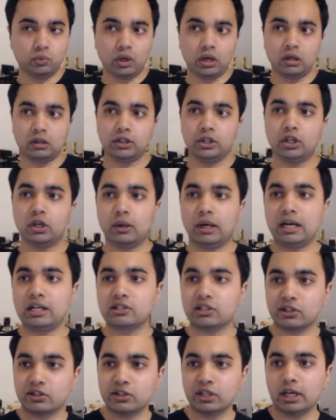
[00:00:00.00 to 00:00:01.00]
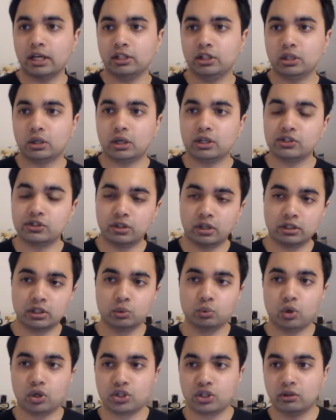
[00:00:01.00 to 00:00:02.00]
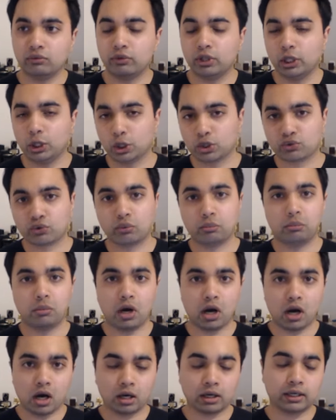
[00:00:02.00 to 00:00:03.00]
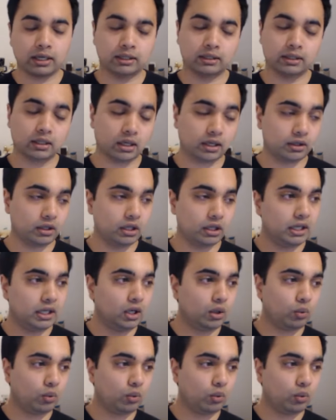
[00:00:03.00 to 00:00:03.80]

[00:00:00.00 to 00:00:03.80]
Well, as I said, I started watching videos from Mark, and then I